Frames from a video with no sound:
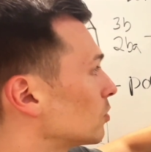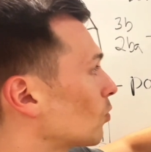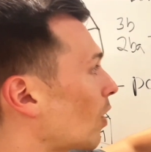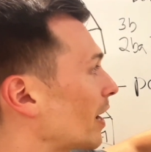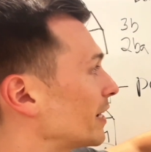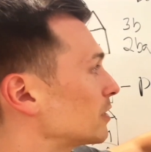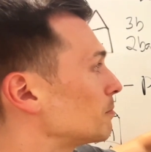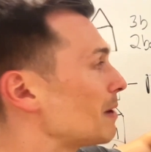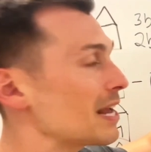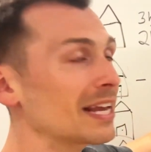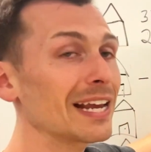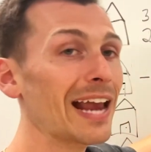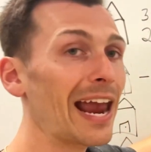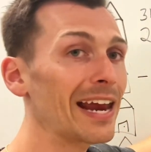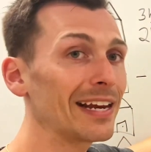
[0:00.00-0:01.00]
why it's
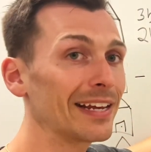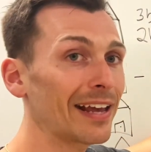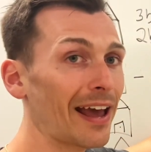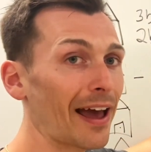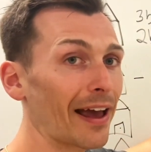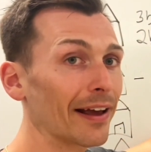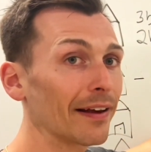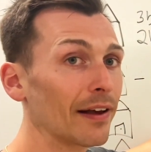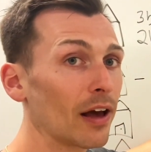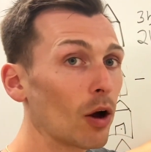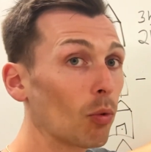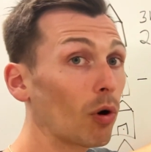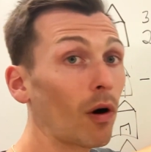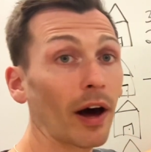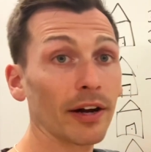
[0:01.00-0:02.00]
making 80K?
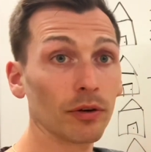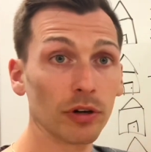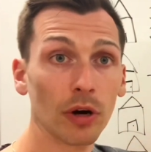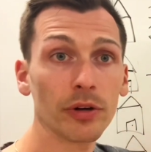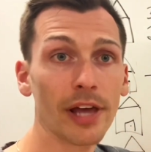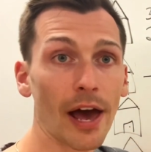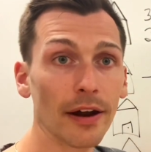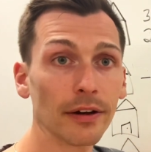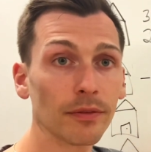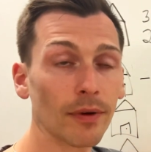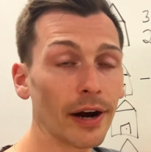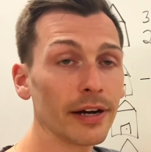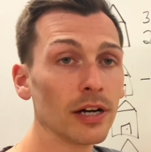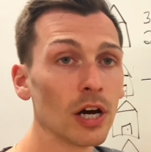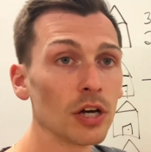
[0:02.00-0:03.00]
Well, I don't know yet,
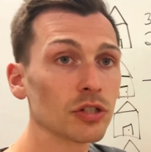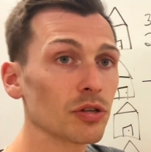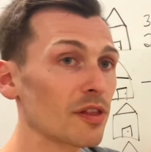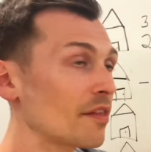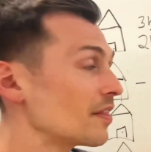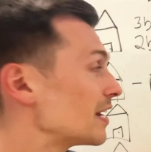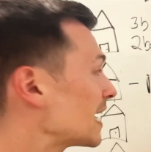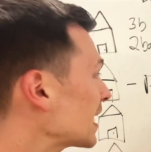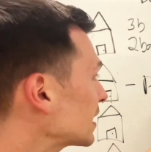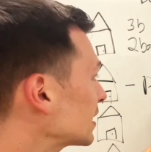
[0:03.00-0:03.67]
right? So then the next